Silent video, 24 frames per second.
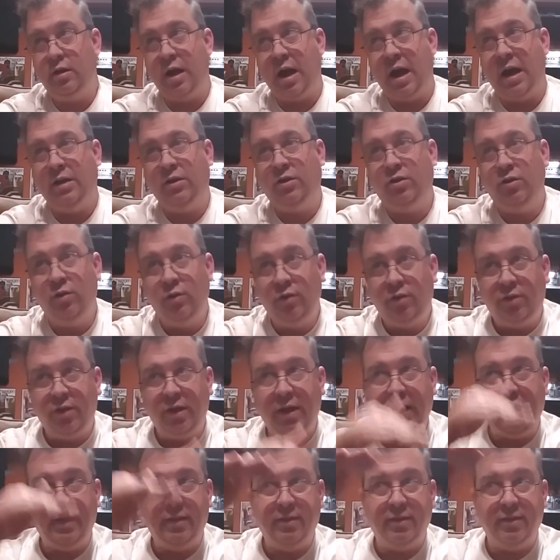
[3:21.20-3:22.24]
I do
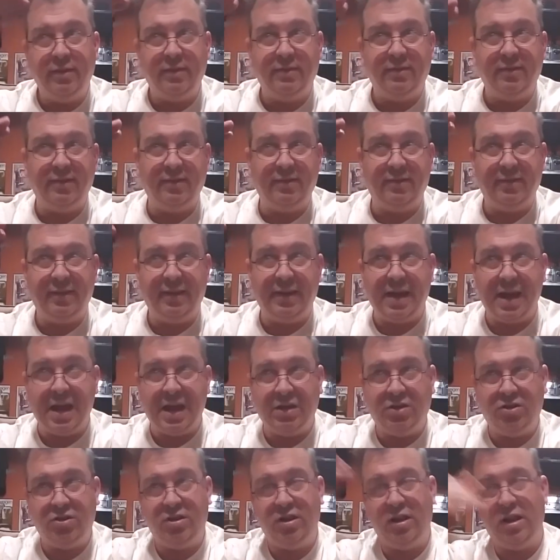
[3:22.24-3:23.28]
think this has
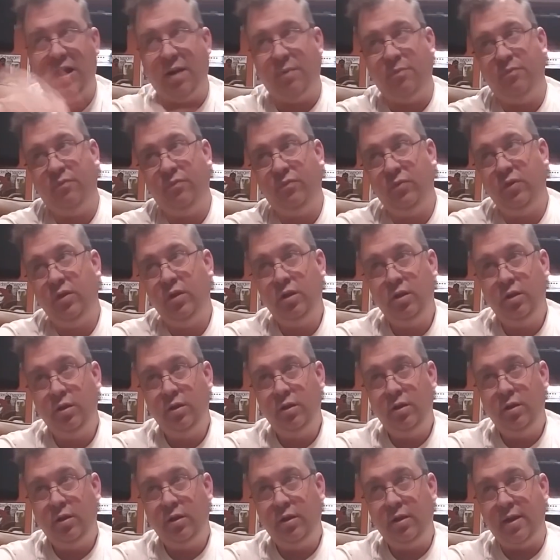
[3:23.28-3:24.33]
etched it up
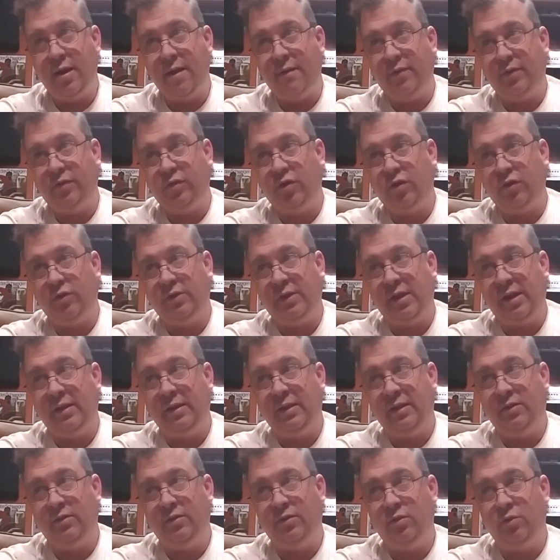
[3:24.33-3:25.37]
ever so
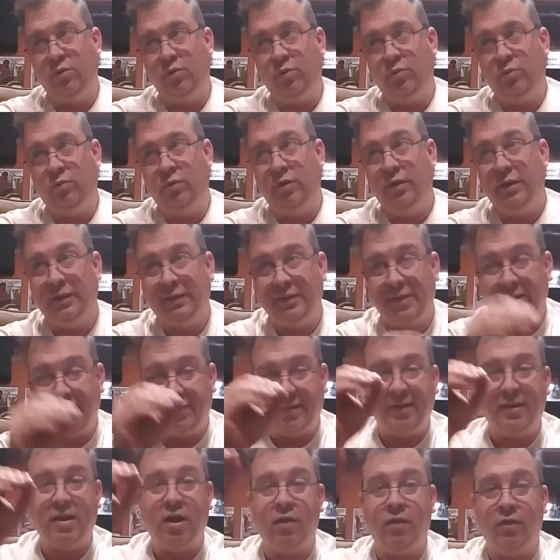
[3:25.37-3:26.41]
slightly to just
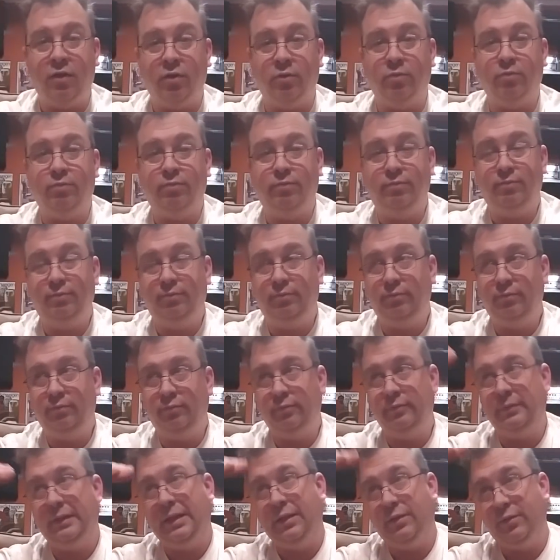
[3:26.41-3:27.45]
another,
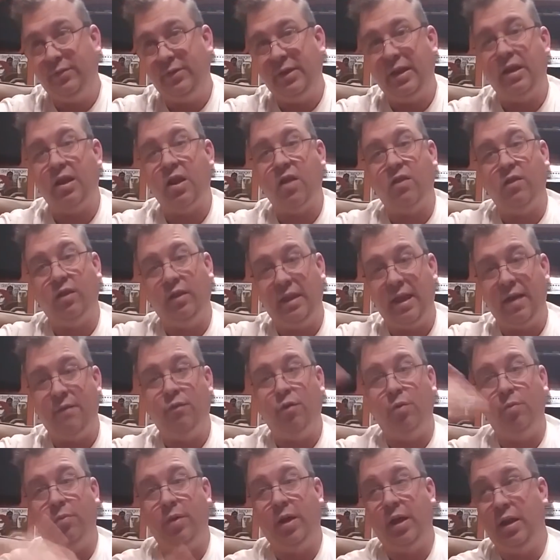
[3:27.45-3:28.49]
say another
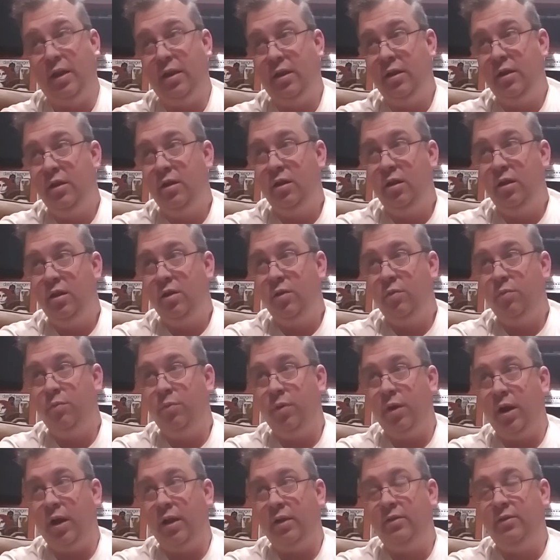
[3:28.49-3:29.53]
level,
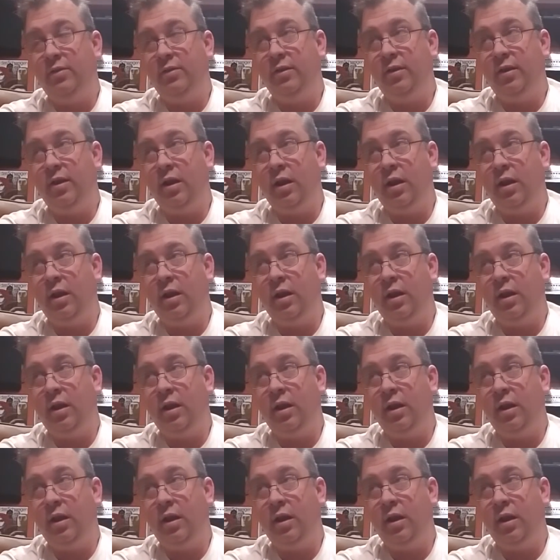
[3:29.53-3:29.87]
but